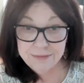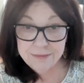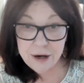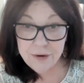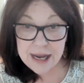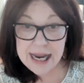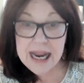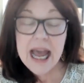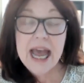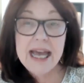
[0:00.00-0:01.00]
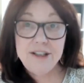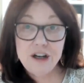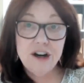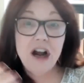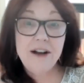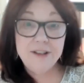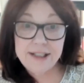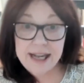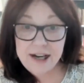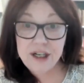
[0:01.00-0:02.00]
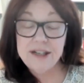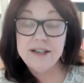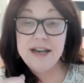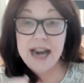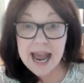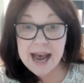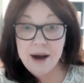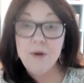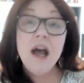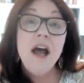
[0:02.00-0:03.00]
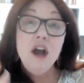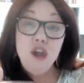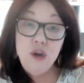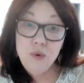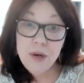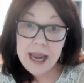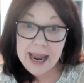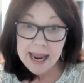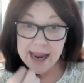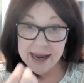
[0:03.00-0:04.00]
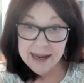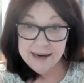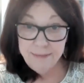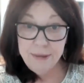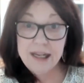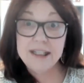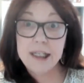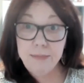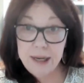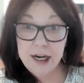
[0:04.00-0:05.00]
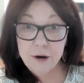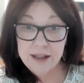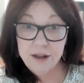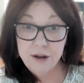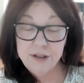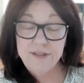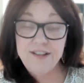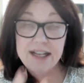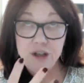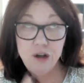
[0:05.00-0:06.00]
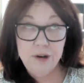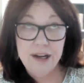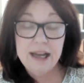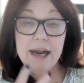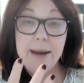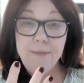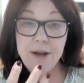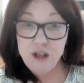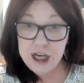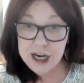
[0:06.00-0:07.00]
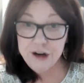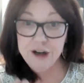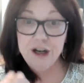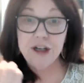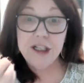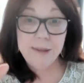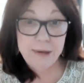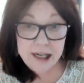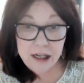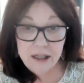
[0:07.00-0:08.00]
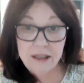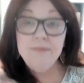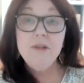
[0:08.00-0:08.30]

Okay, and start conversations. Now, you can be a speaker at those events. You can get up and share your spiel